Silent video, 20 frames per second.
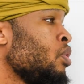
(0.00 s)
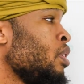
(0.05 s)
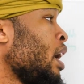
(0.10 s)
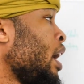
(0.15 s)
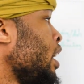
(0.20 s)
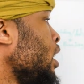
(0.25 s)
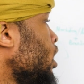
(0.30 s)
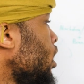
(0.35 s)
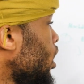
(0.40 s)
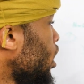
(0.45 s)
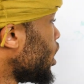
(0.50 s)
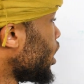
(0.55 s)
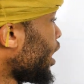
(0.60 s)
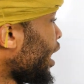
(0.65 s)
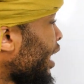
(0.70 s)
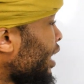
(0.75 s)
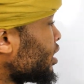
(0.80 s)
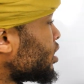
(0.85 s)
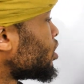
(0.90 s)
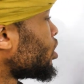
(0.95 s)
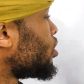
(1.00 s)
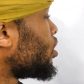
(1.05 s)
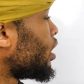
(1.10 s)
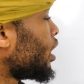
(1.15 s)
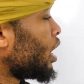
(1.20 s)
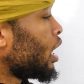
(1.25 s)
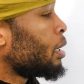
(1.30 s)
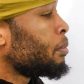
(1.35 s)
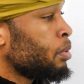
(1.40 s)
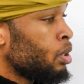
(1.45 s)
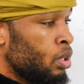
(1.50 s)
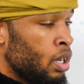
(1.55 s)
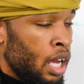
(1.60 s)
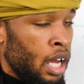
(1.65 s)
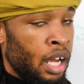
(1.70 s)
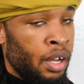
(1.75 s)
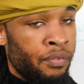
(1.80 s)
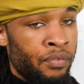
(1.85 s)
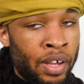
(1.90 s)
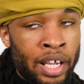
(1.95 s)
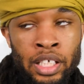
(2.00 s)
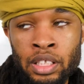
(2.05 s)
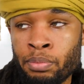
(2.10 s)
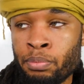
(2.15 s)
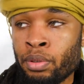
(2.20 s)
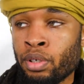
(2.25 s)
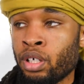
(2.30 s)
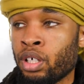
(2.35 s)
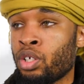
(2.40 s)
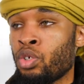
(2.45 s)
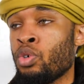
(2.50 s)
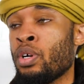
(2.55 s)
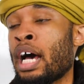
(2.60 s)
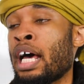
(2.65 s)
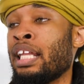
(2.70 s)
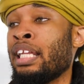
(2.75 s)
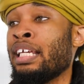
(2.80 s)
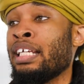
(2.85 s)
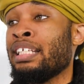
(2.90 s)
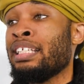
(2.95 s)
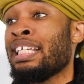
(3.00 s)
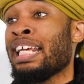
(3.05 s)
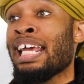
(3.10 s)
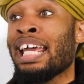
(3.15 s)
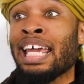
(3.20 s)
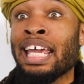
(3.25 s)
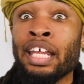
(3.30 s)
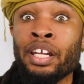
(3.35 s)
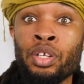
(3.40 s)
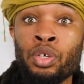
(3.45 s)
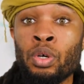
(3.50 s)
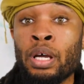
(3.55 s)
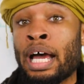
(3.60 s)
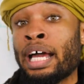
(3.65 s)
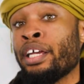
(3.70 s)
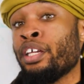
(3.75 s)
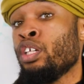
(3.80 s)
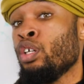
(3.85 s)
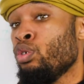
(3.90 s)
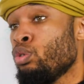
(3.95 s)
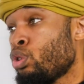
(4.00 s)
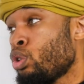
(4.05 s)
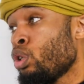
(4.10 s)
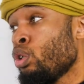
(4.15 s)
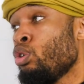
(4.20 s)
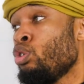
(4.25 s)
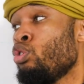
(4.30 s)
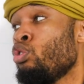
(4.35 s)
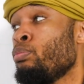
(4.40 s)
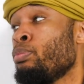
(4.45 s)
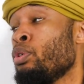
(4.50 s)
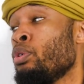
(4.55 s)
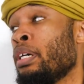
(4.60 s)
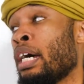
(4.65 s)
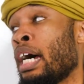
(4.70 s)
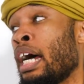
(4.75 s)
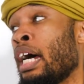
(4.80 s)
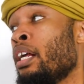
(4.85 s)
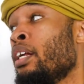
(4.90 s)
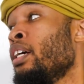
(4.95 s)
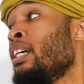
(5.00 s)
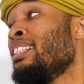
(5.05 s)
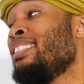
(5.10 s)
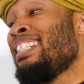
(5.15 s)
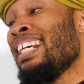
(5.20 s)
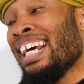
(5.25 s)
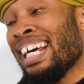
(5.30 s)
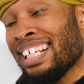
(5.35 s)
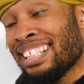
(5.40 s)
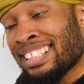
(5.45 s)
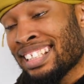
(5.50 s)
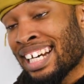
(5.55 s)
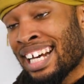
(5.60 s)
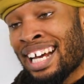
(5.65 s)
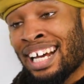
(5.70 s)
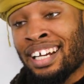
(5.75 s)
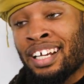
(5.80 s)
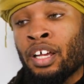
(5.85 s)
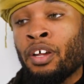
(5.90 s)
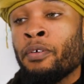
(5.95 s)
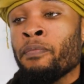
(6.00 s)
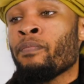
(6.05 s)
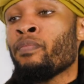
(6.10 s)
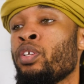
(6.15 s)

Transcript: You got Instagram, you got Facebook, you got LinkedIn, you got YouTube, you got TikTok.